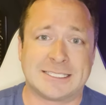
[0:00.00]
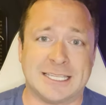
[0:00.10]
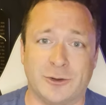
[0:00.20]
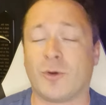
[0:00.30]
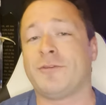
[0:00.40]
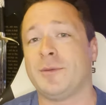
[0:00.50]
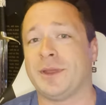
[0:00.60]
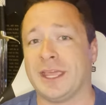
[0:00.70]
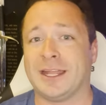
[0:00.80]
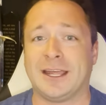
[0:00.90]
the
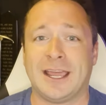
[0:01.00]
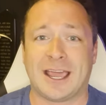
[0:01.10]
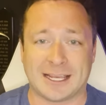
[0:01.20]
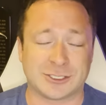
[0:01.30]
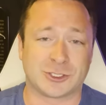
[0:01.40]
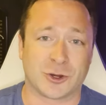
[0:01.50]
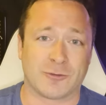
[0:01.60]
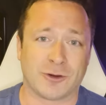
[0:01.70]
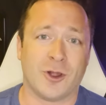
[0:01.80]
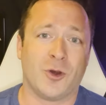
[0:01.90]
NordVPN has a
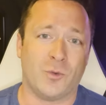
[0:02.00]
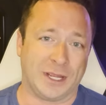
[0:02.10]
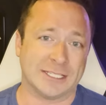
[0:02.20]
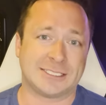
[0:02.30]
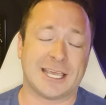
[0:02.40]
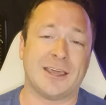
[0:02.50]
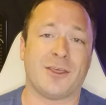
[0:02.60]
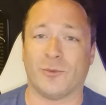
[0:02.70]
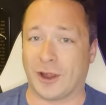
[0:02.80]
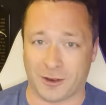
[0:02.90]
server, we can say
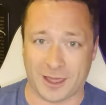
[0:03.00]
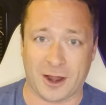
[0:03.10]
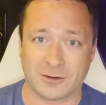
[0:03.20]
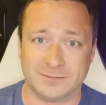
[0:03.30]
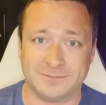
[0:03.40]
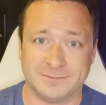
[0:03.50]
that we are there.